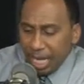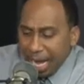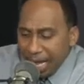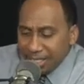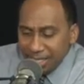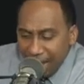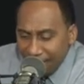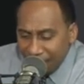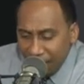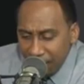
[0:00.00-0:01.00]
There has
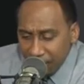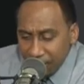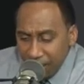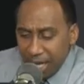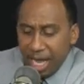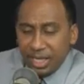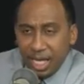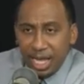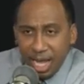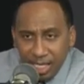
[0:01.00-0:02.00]
never
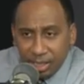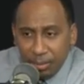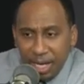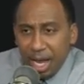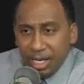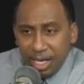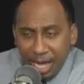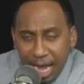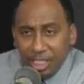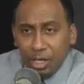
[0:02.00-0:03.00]
in the history of
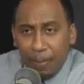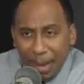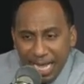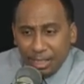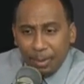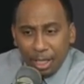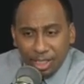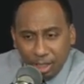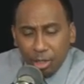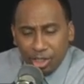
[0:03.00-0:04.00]
the National
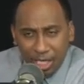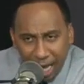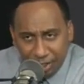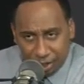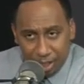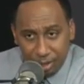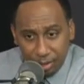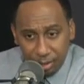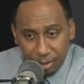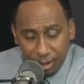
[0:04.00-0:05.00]
Basketball Association
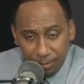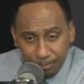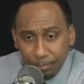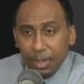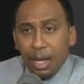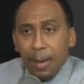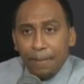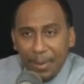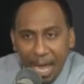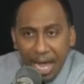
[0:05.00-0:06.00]

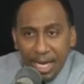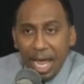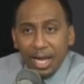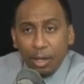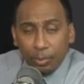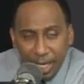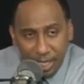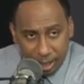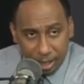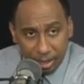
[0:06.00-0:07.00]
been an
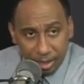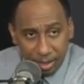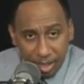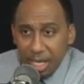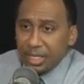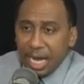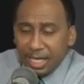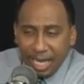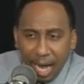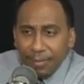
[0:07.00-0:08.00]
arena
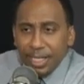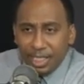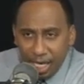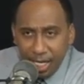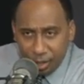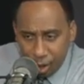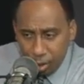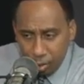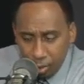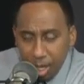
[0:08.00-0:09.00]
that guaranteed
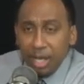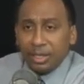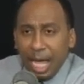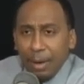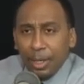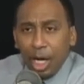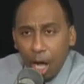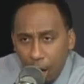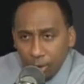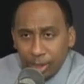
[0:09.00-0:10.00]
you they would
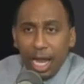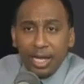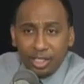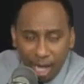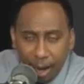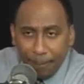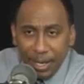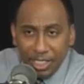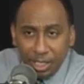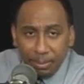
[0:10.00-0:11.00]
host a
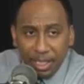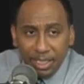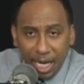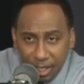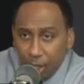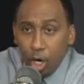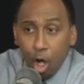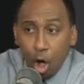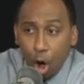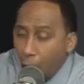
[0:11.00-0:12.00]
championship contender
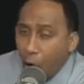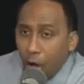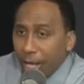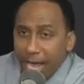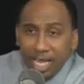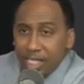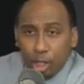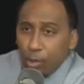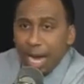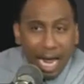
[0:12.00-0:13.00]
all
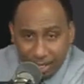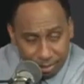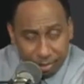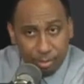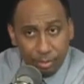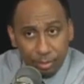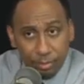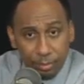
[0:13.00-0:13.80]
82 nights.